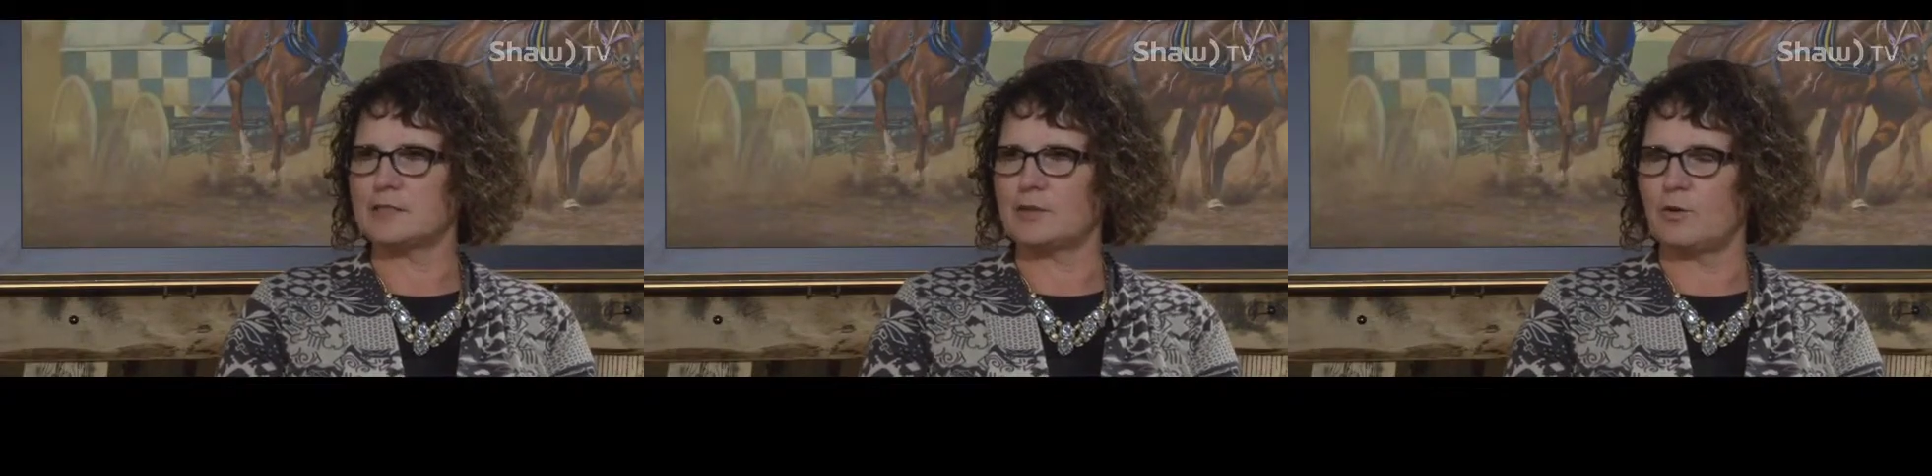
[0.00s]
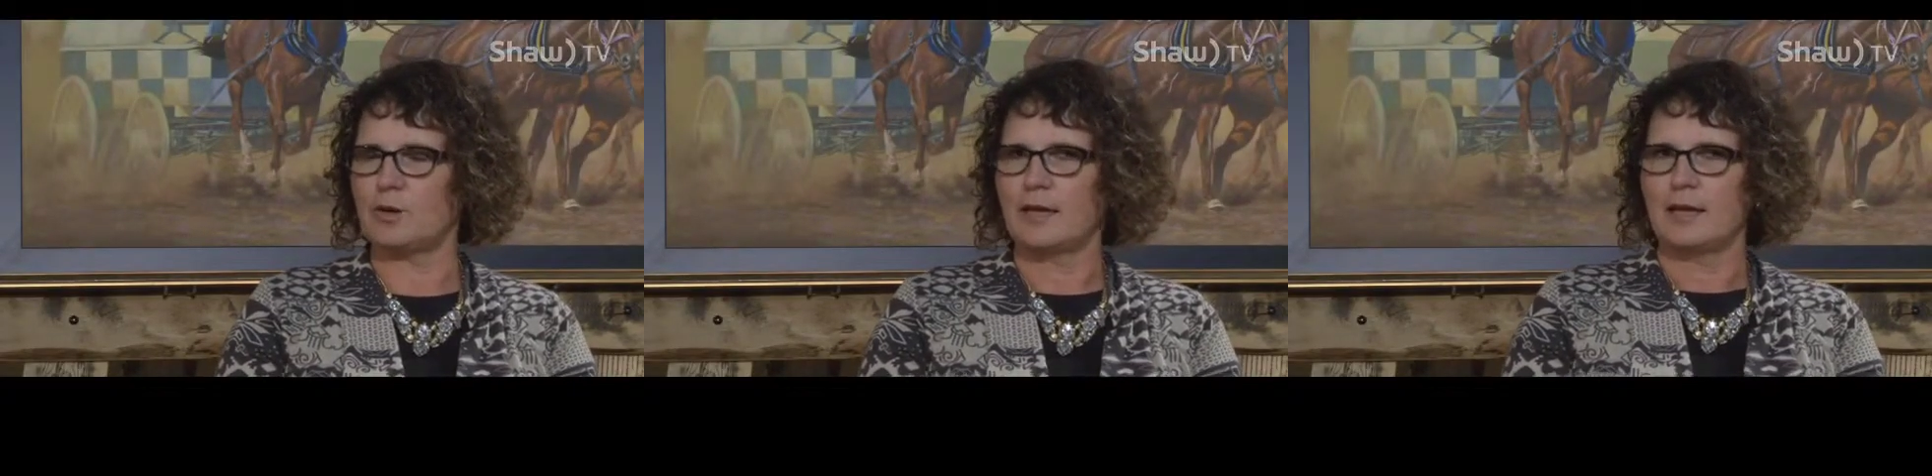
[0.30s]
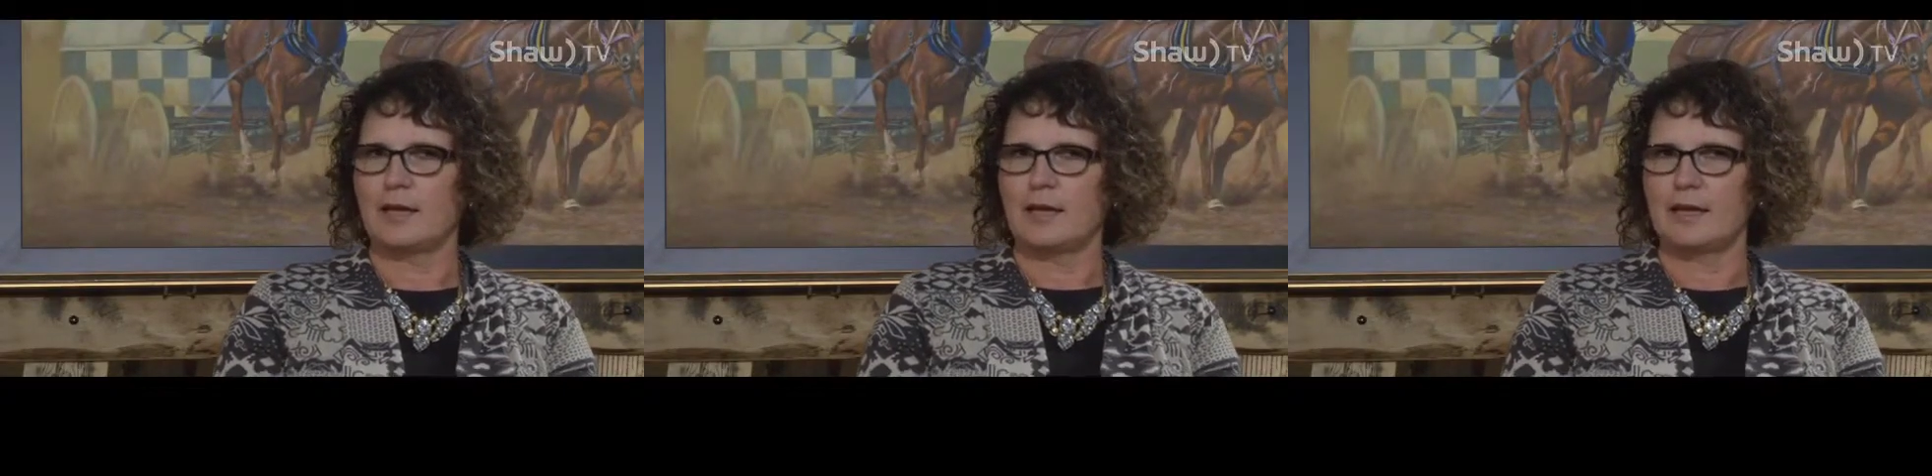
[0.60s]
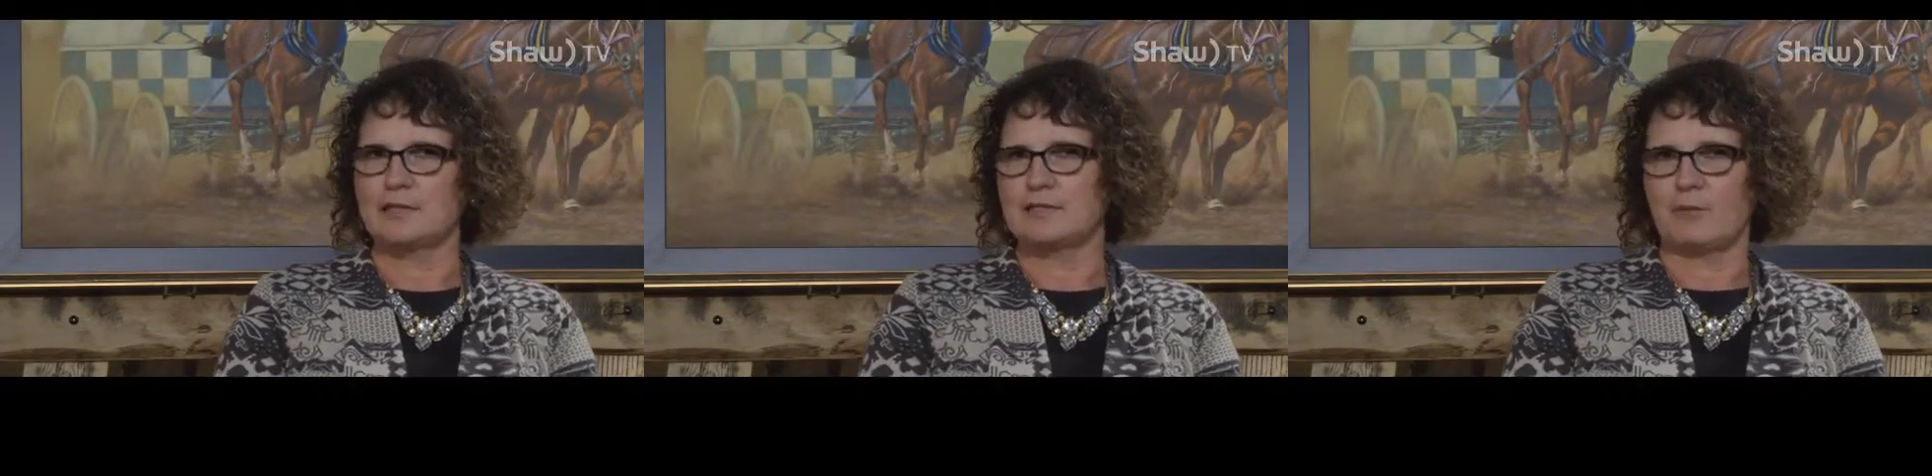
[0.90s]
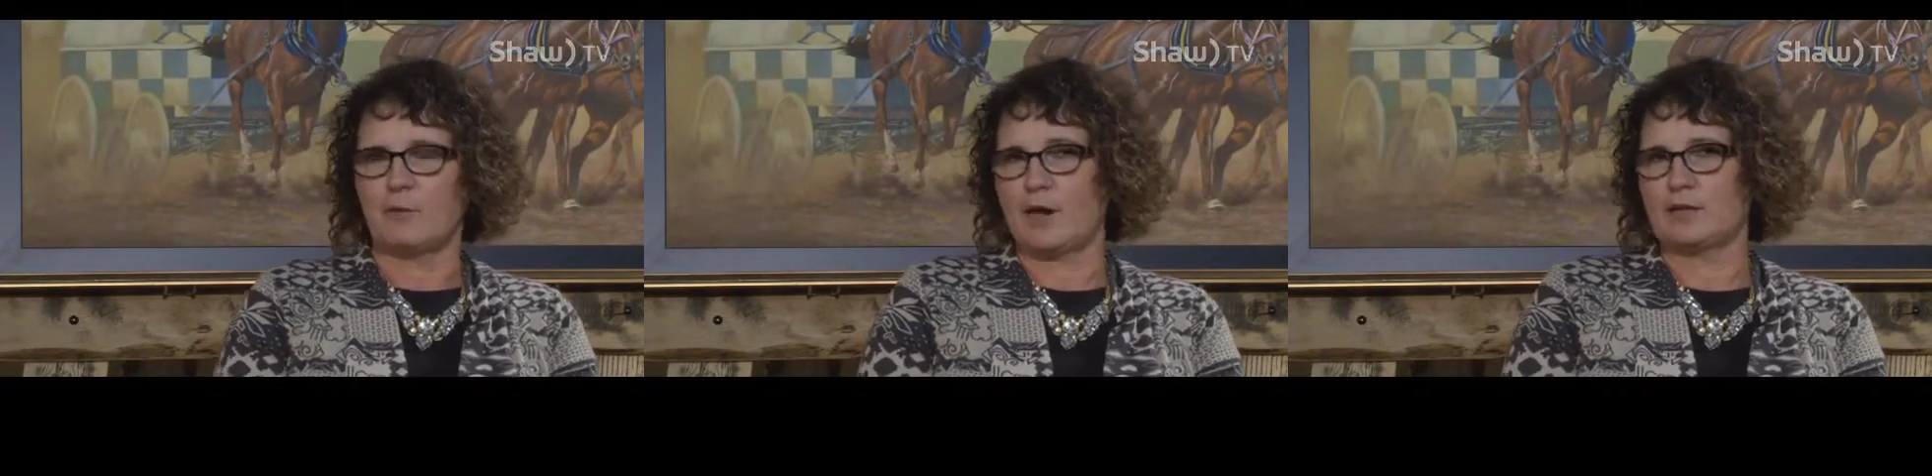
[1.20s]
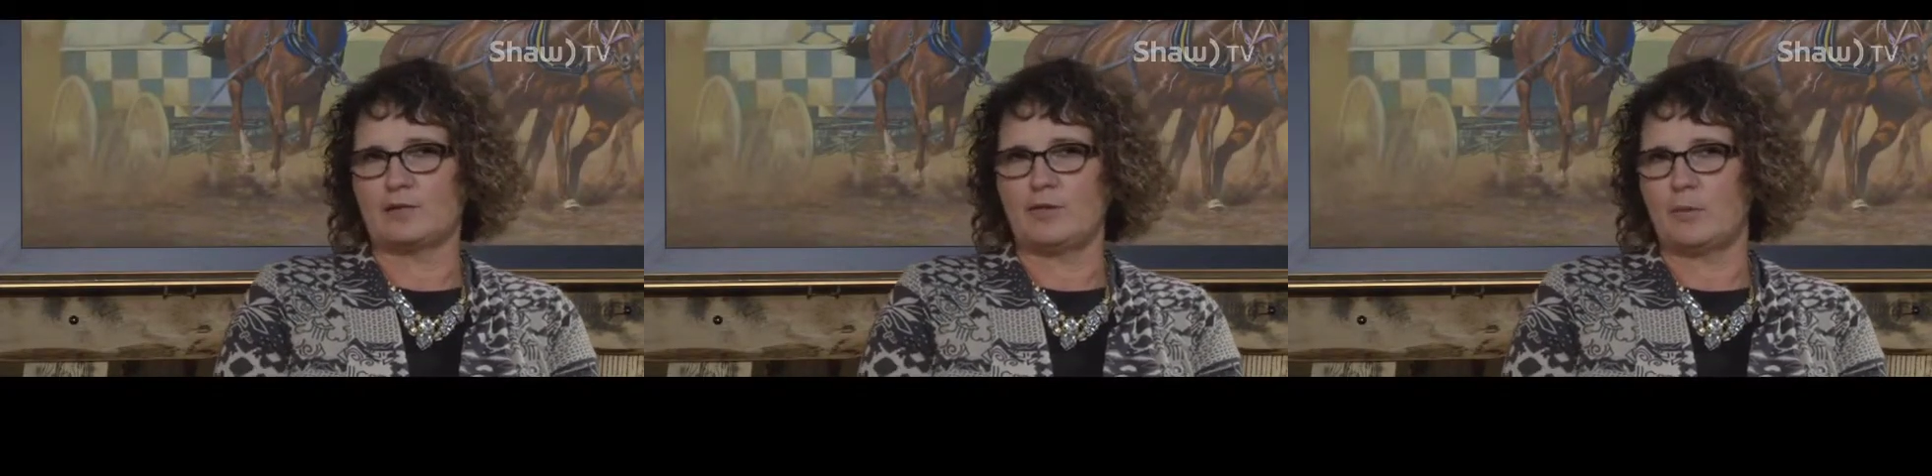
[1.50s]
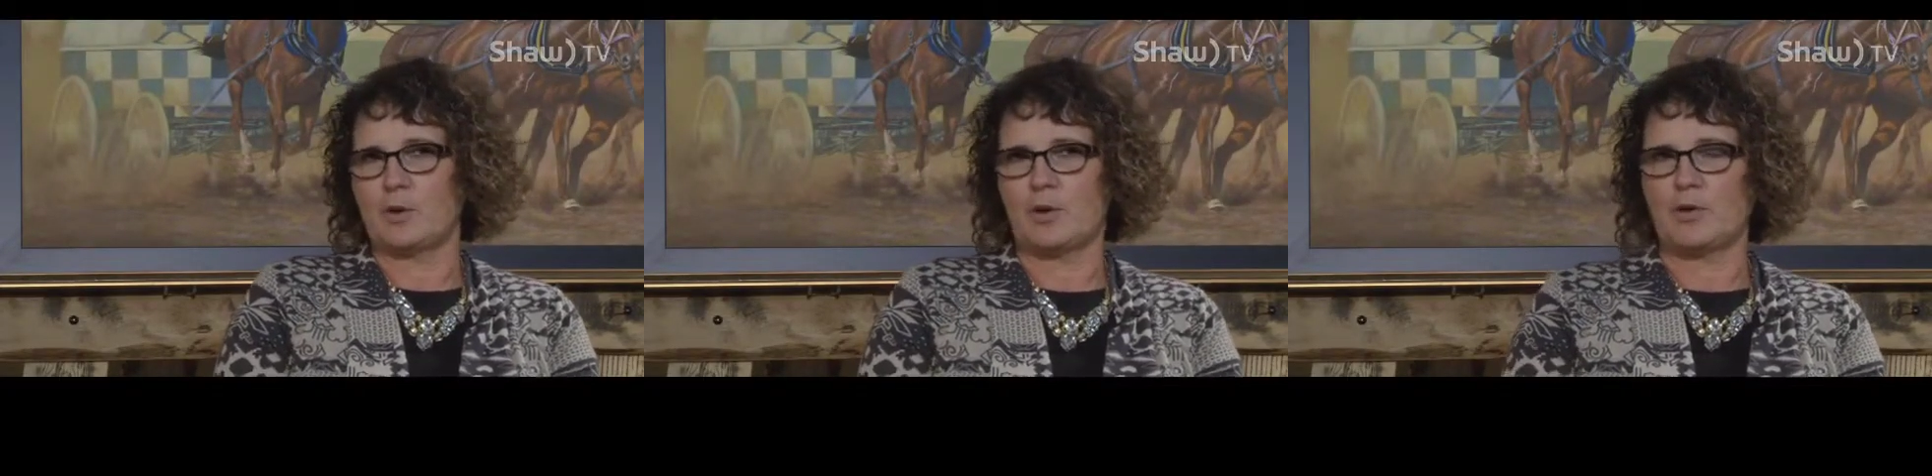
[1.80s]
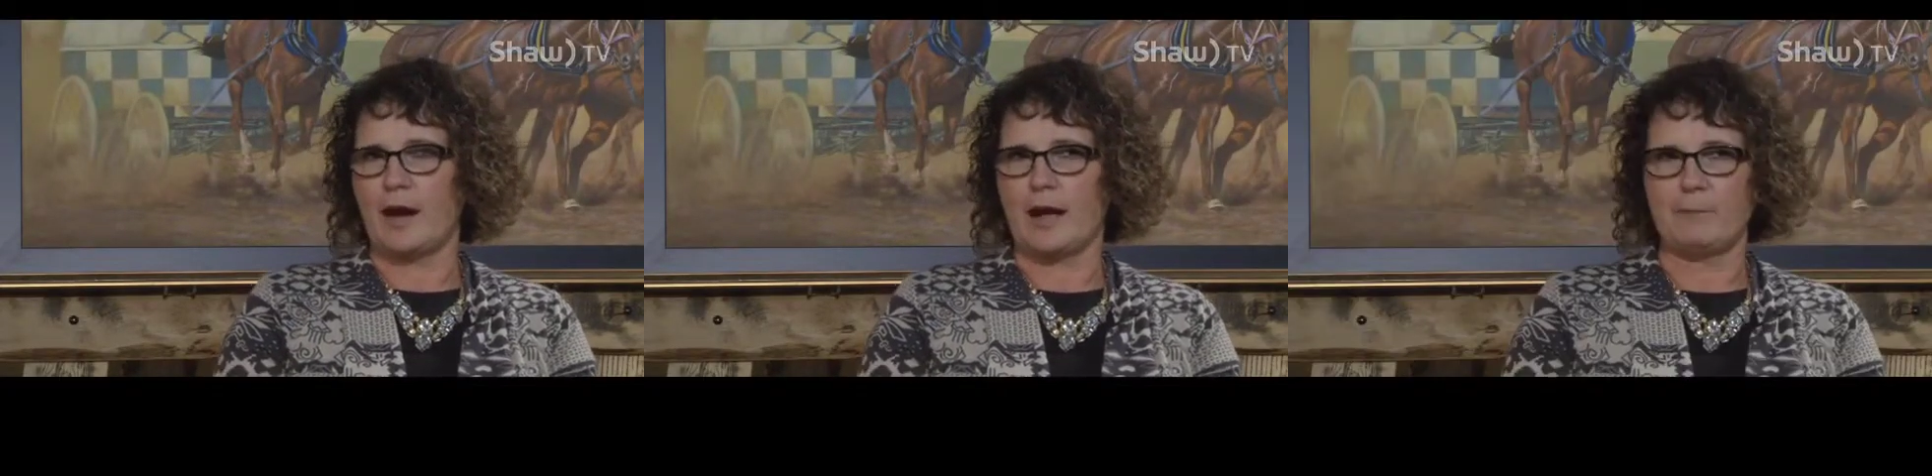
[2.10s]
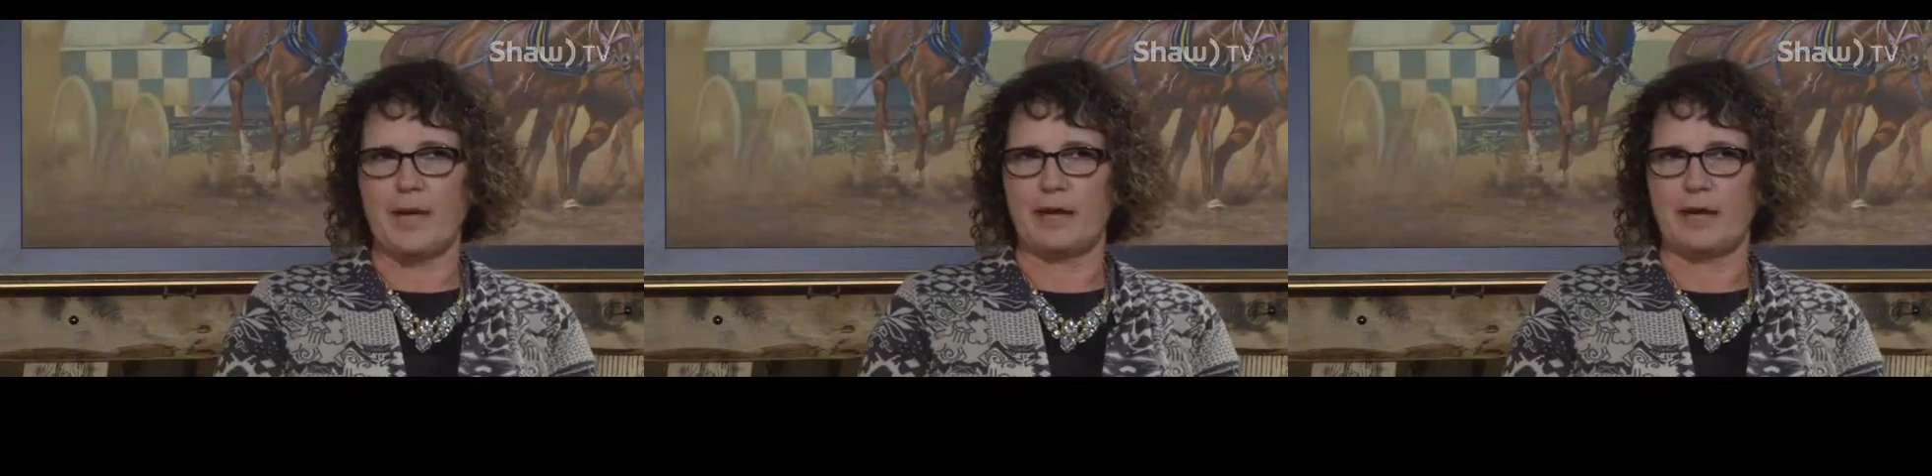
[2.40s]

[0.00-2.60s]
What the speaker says: So it's a wonderful program,